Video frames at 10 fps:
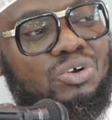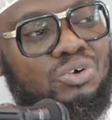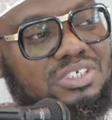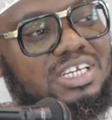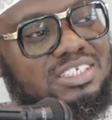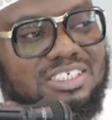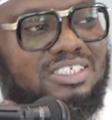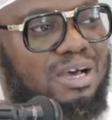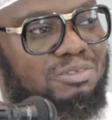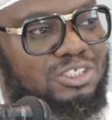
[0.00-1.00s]
the goodness
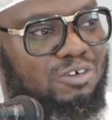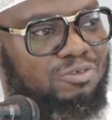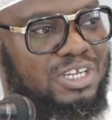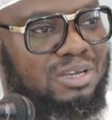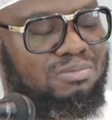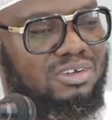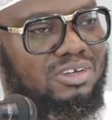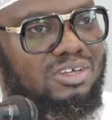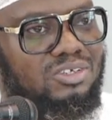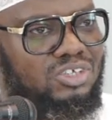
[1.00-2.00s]
Islam has done for them.
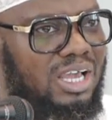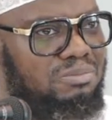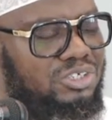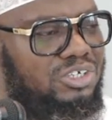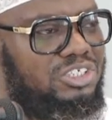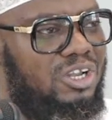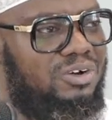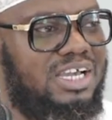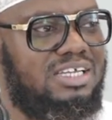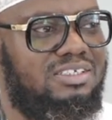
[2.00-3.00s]
So Hamza
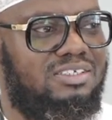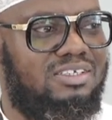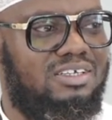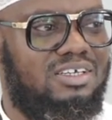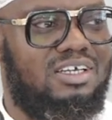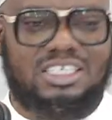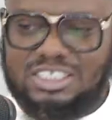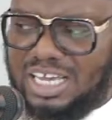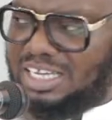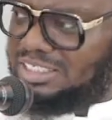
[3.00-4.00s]
anh, he
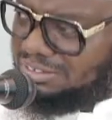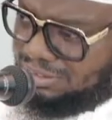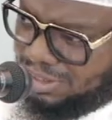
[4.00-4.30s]
said,